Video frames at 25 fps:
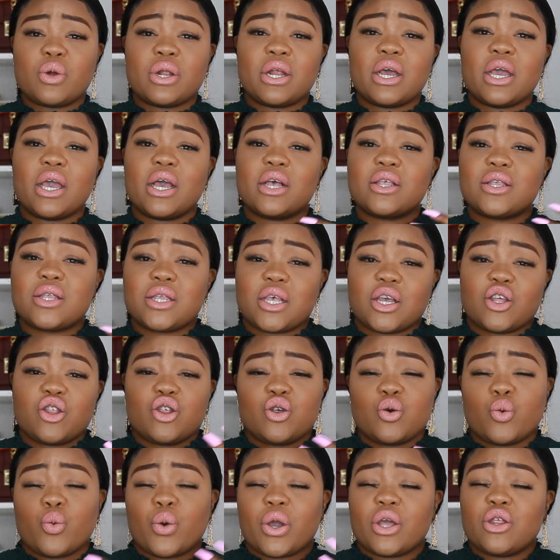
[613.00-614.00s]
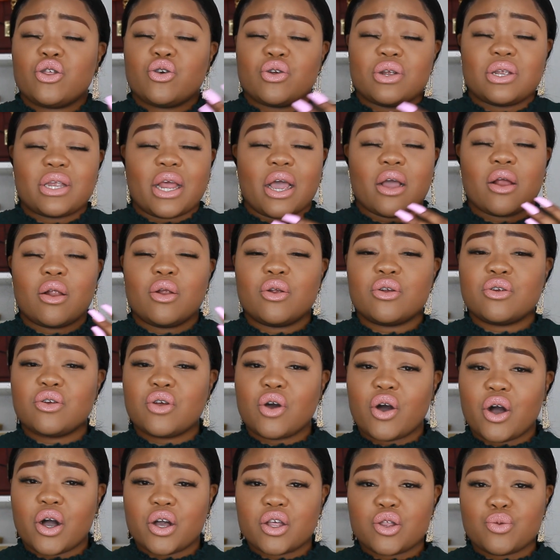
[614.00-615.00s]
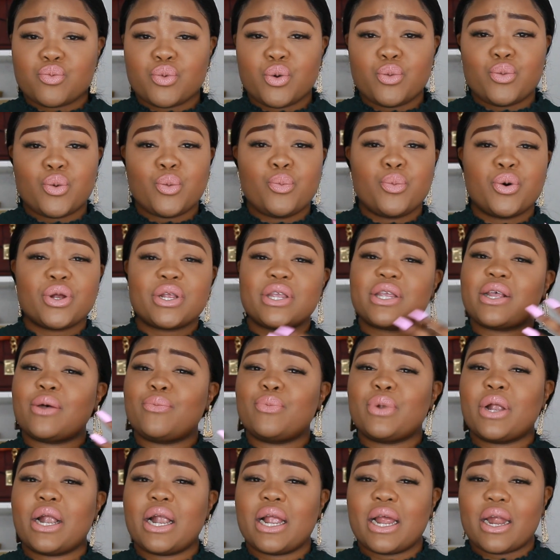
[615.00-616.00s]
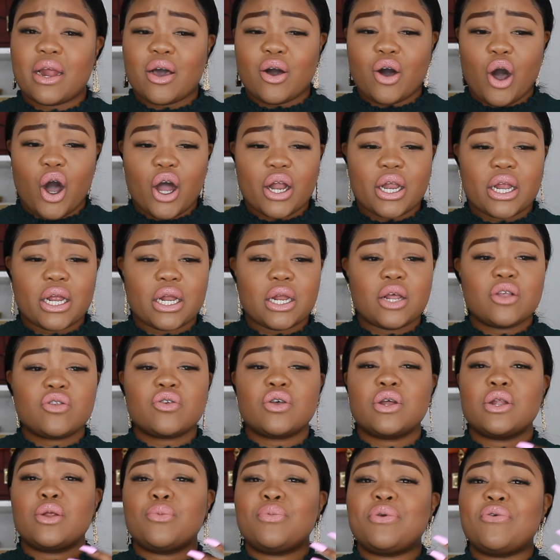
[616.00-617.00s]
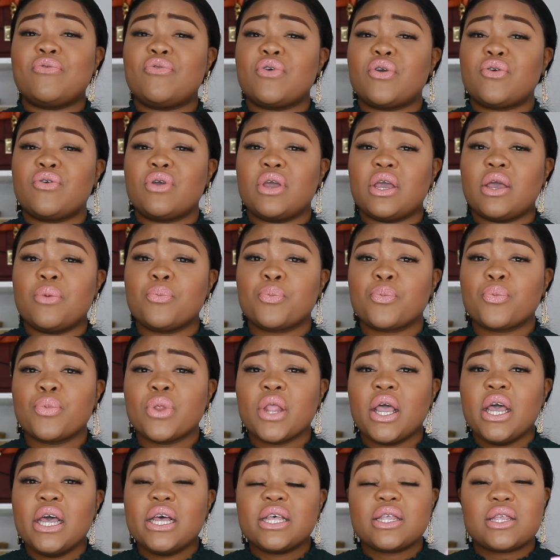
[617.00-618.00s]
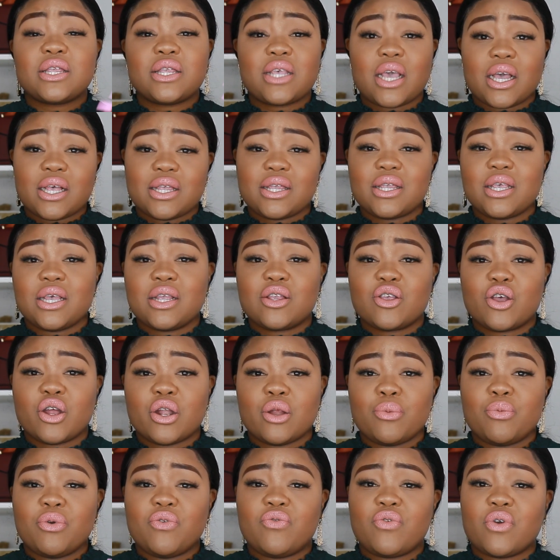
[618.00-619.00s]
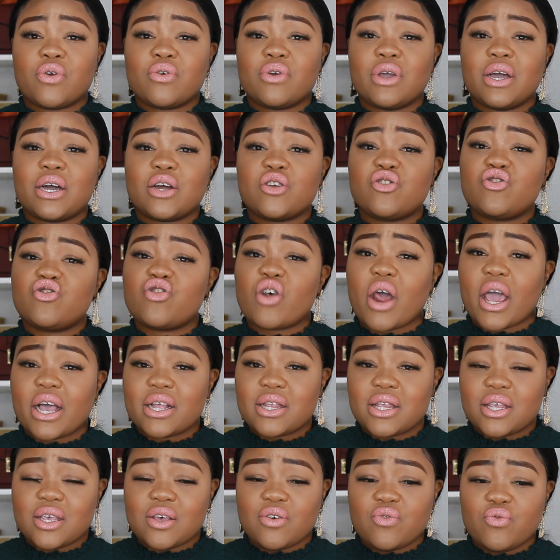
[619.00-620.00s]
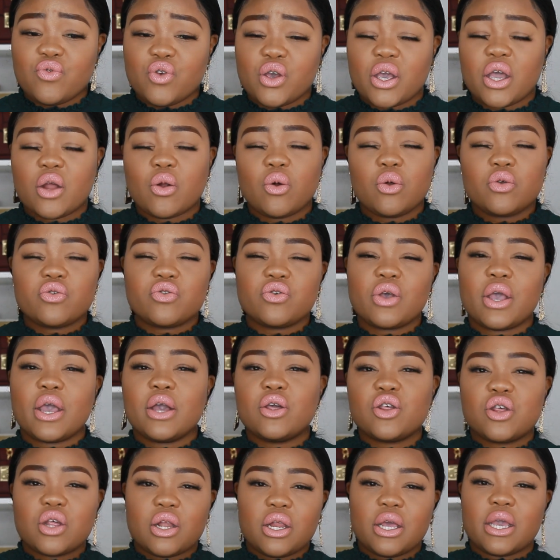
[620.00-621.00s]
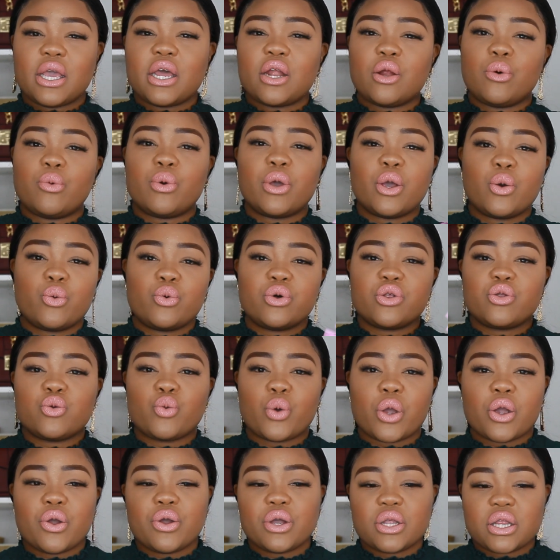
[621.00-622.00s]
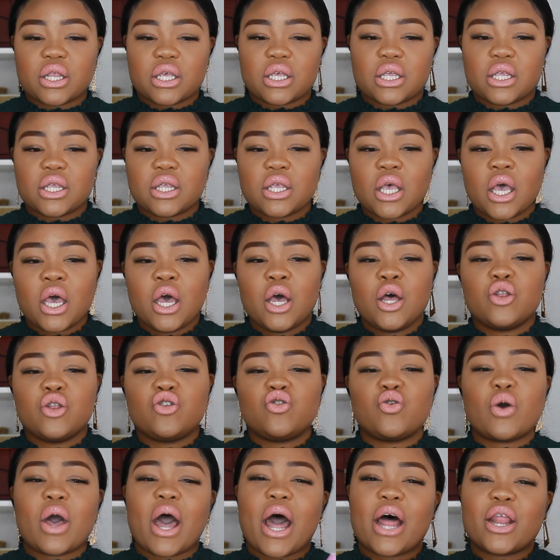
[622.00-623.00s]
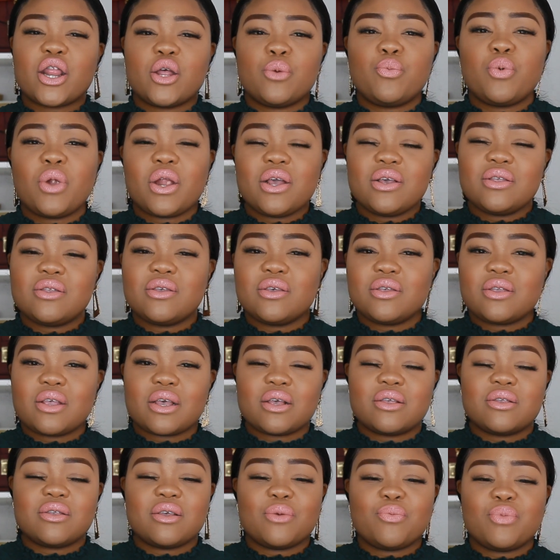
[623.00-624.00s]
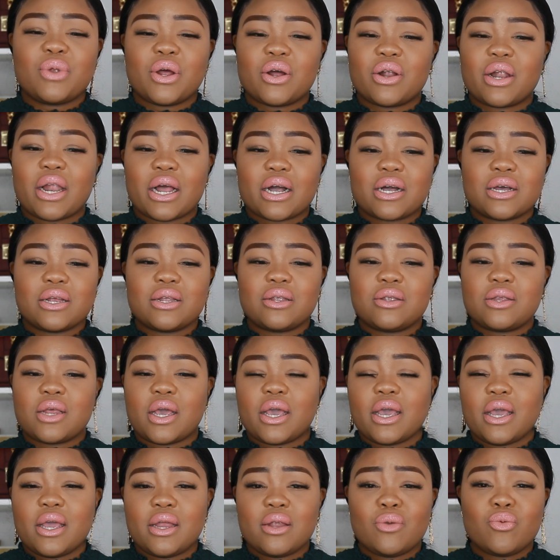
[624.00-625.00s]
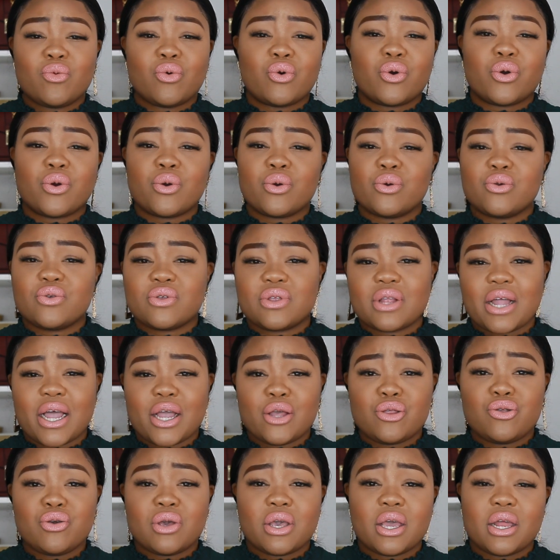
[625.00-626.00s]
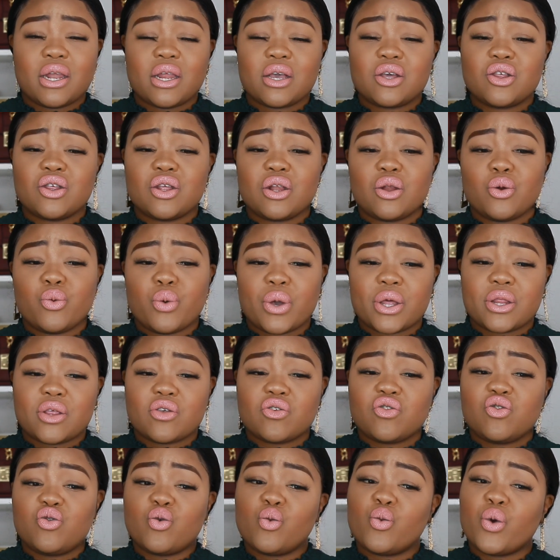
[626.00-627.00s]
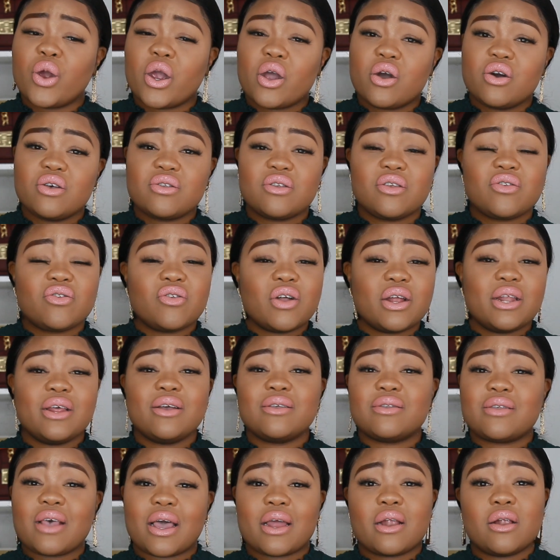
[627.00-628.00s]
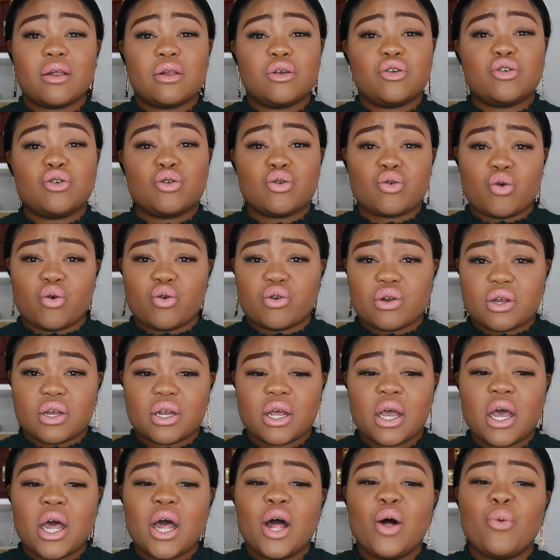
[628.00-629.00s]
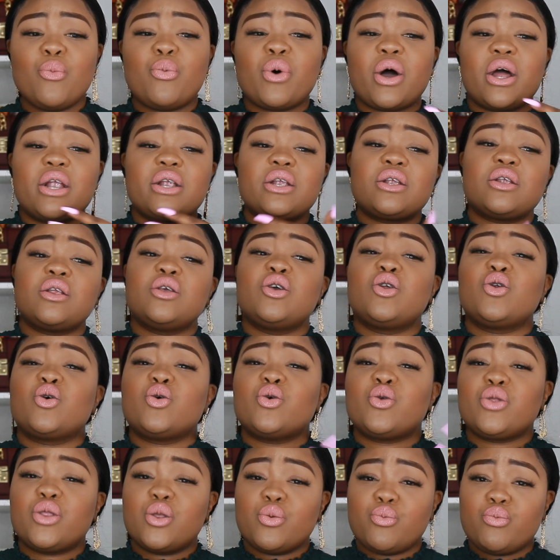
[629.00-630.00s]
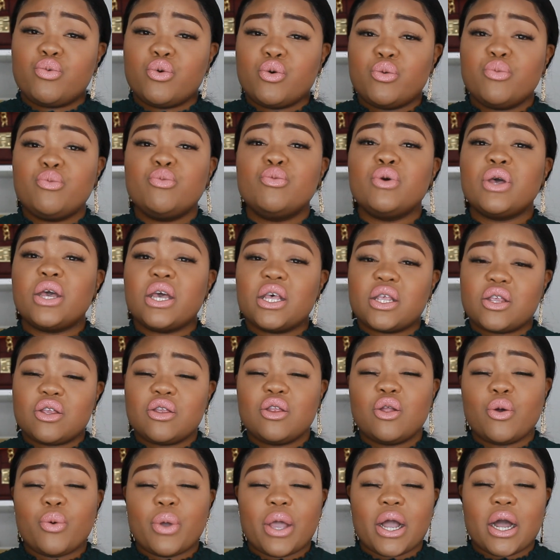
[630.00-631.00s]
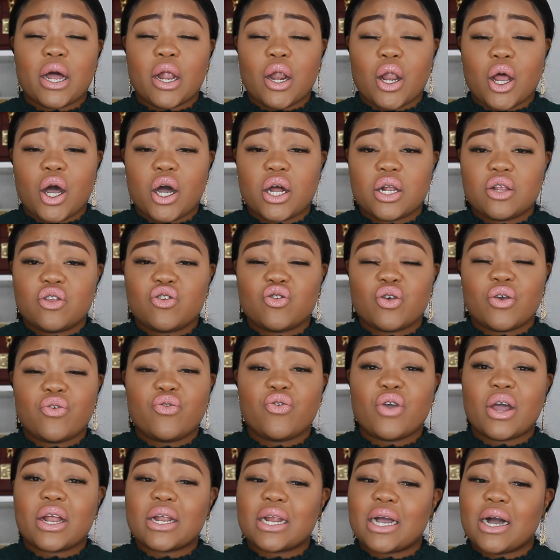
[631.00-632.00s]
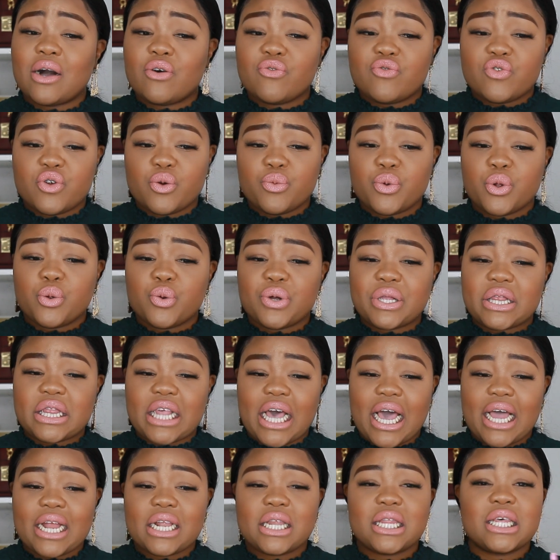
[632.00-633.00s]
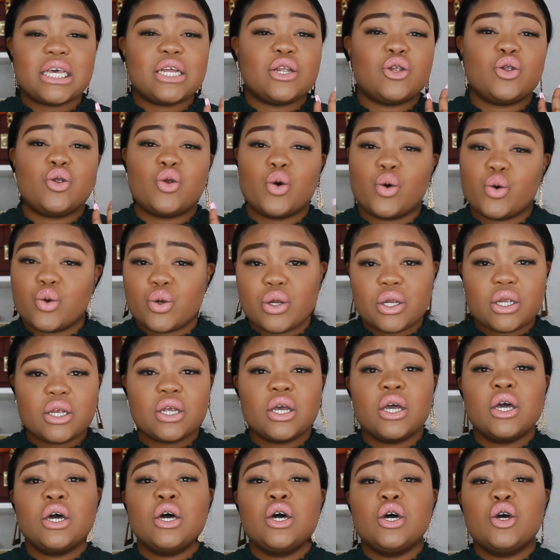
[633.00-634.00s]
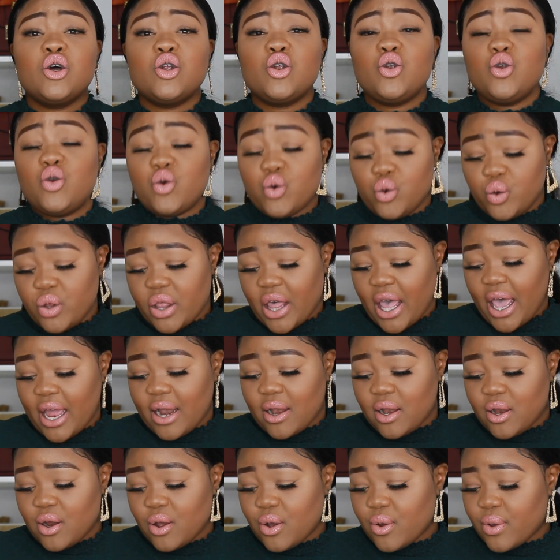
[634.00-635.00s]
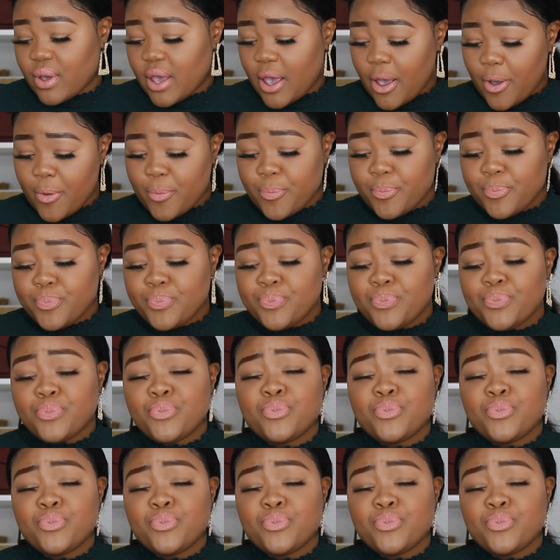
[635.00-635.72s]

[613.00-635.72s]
want to accentuate your décolletage, boo-boo, put some glitter on it, it's going to be very sexy, it's going to be very attractive. You can also actually get away with wearing this to other places, except at like a date or girls night. You can actually wear this to work because it's not exactly short, but you know, the boob is doing a lot. So if you're uncomfortable with that, then don't do that, okay?